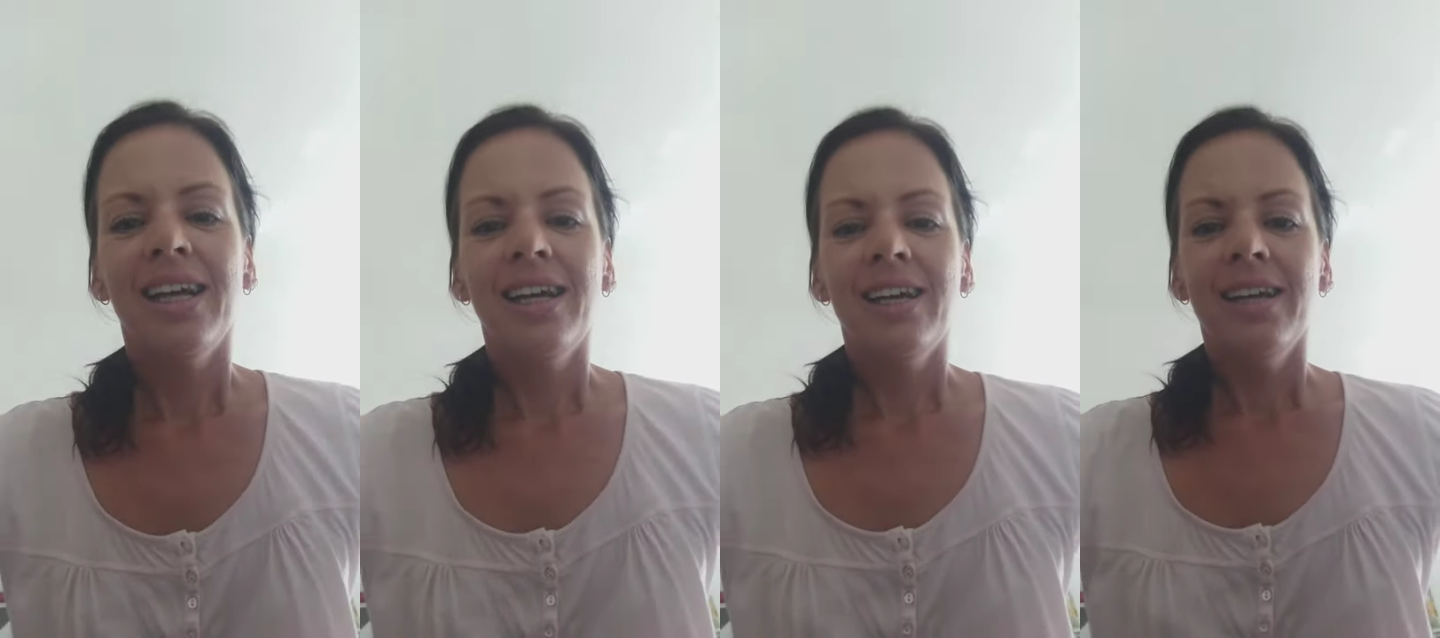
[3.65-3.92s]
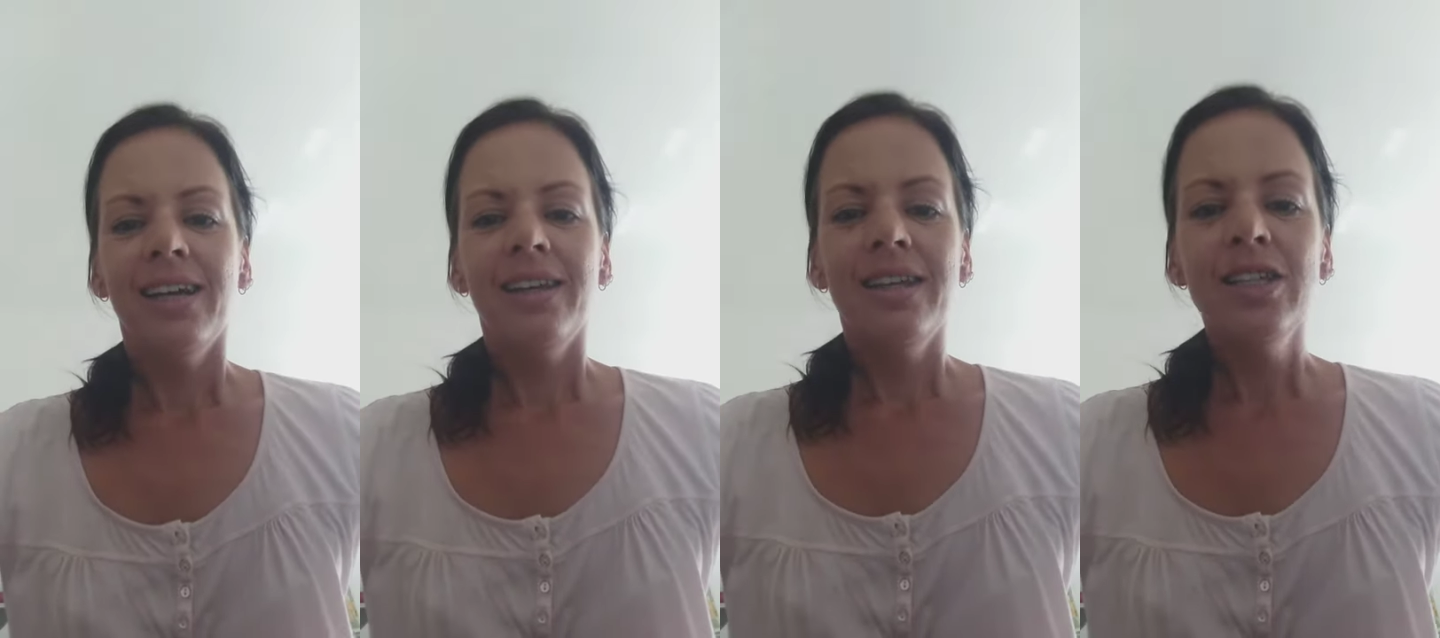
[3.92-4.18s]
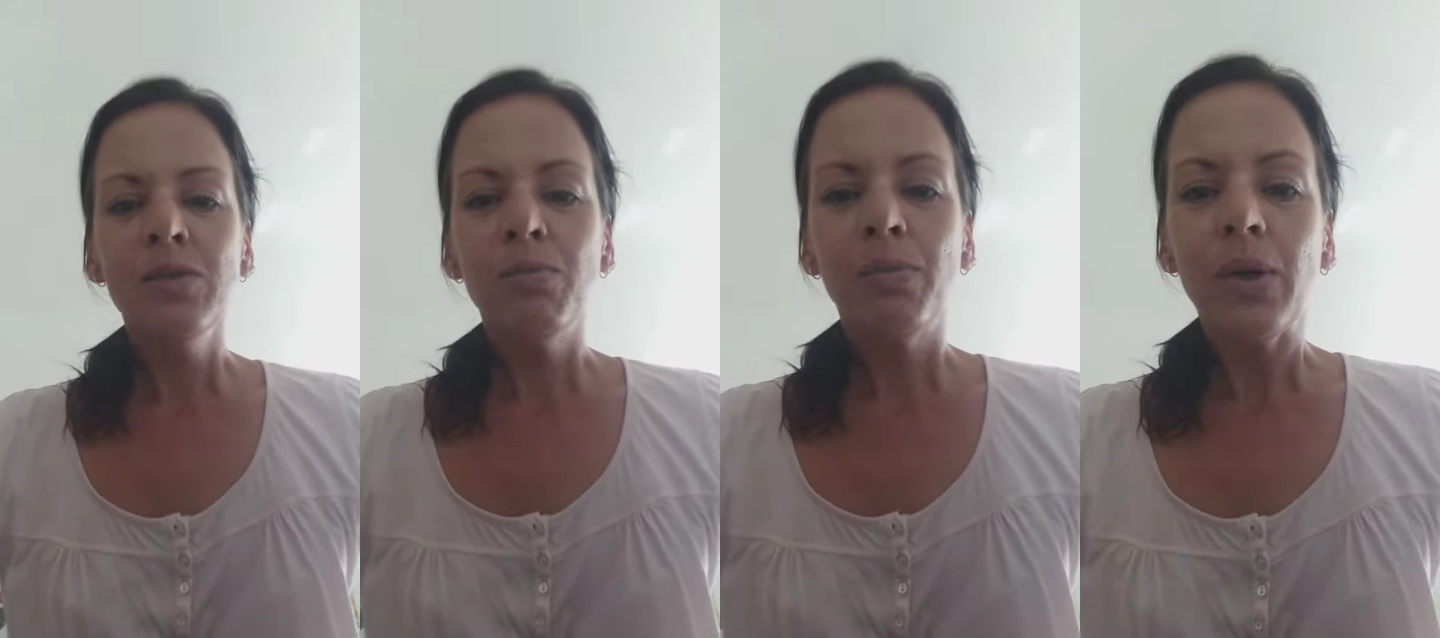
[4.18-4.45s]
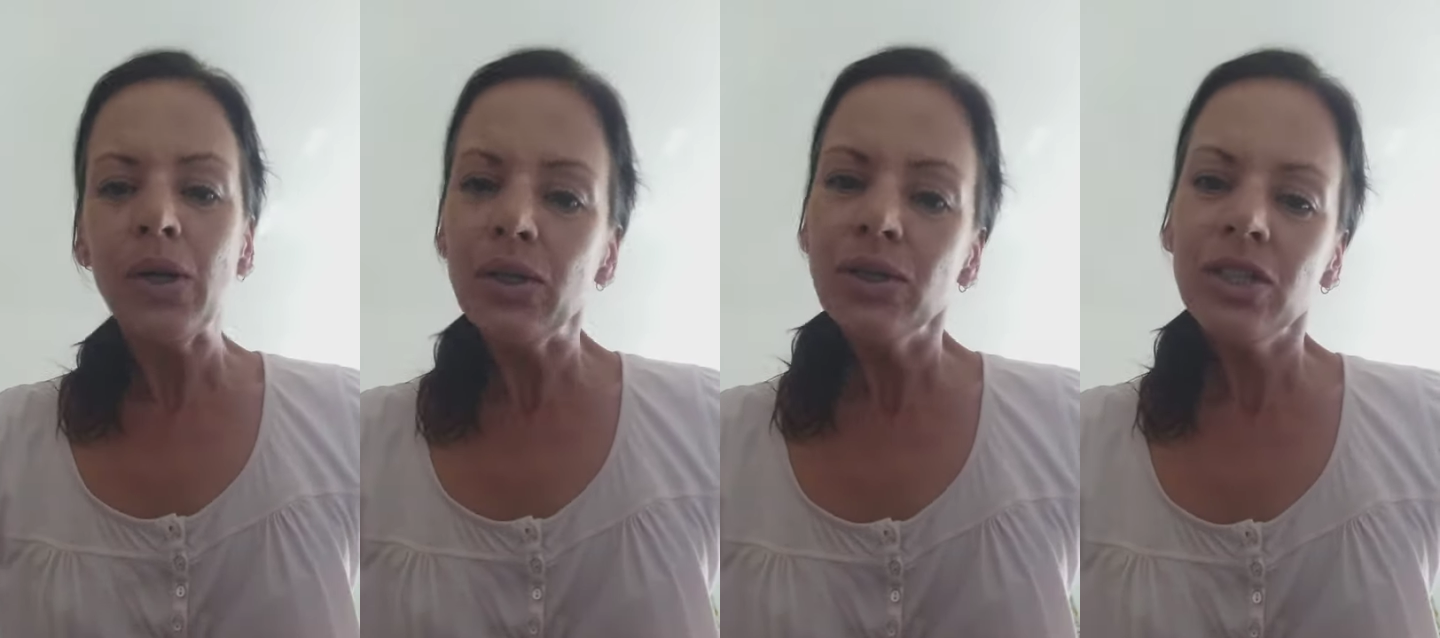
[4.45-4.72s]
Uh, in this
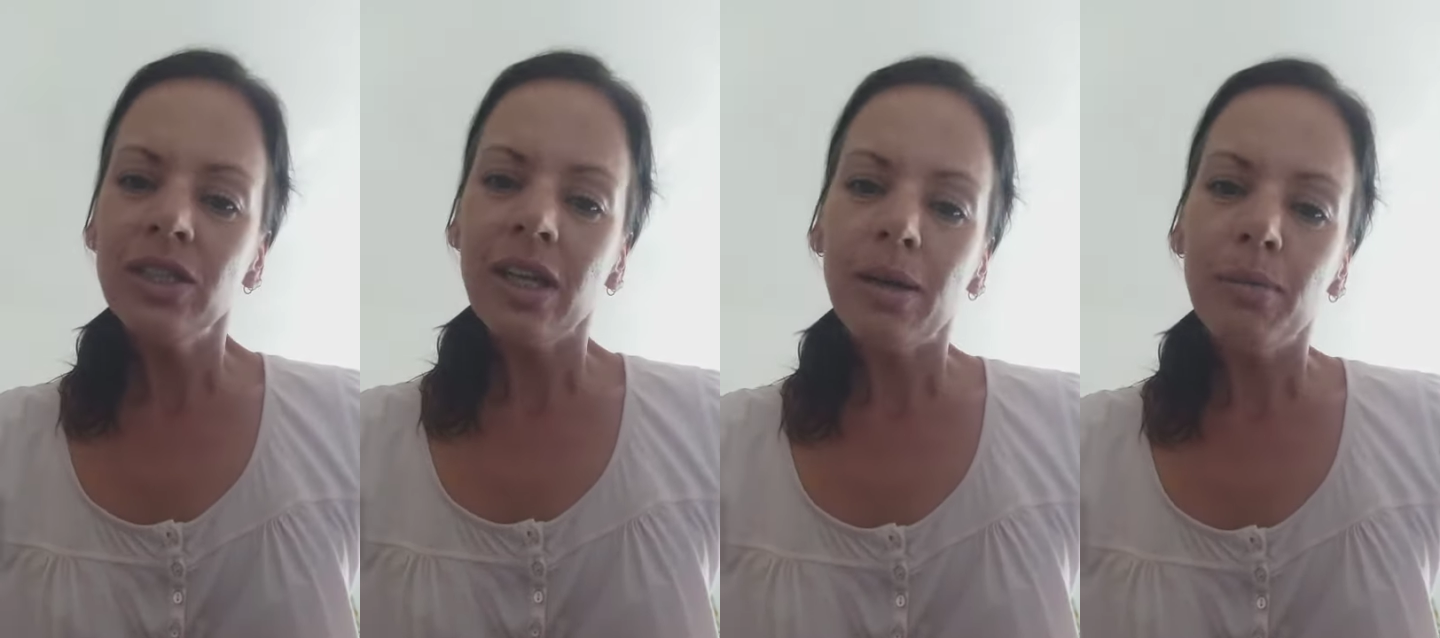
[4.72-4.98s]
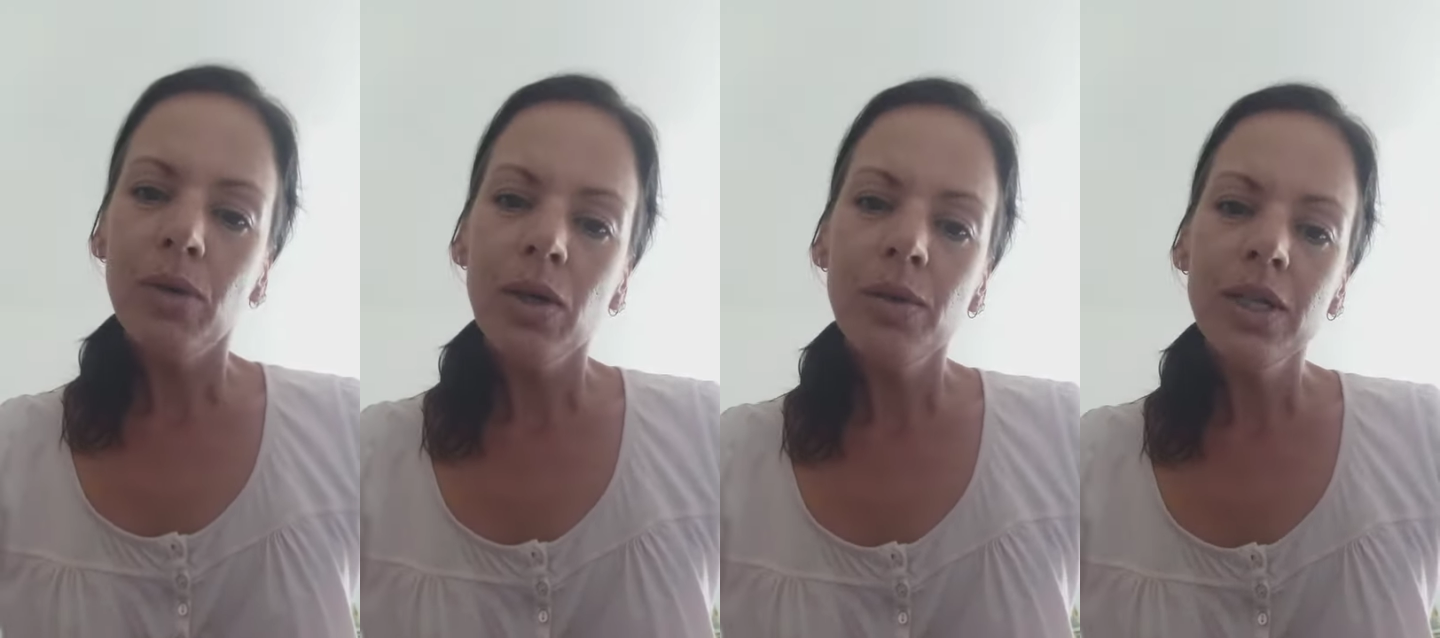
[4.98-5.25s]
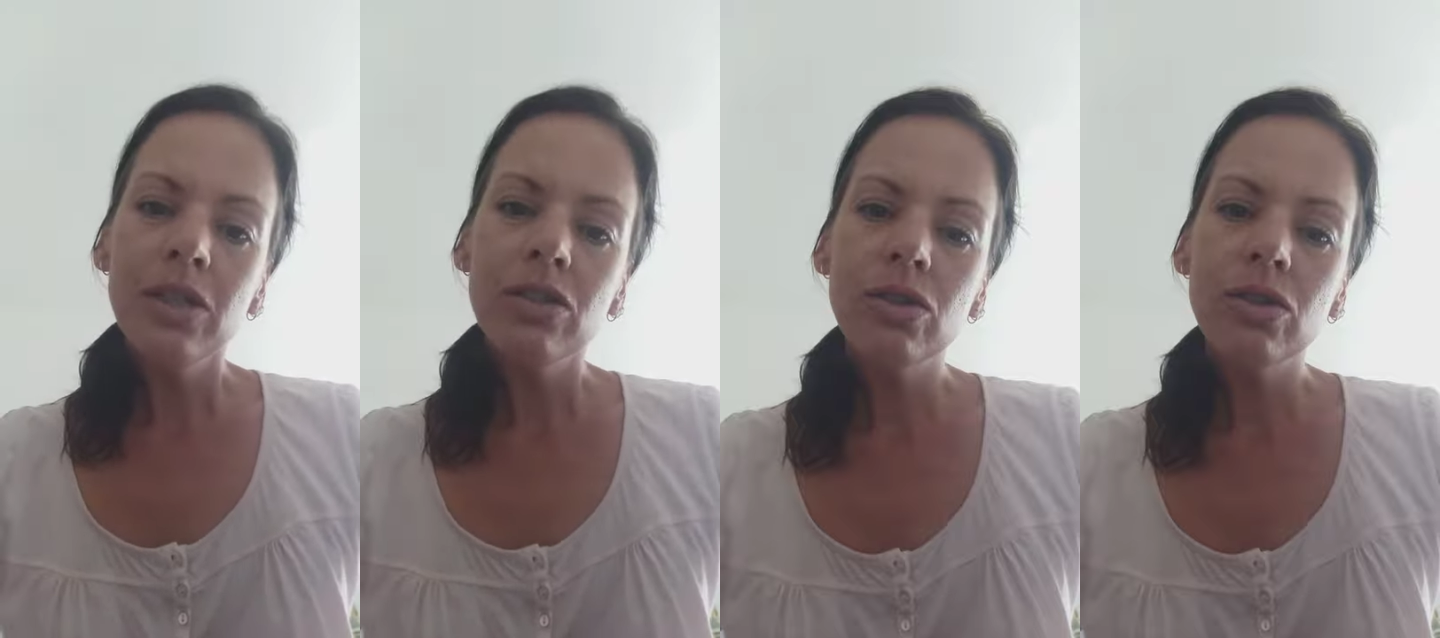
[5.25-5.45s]
post I'm going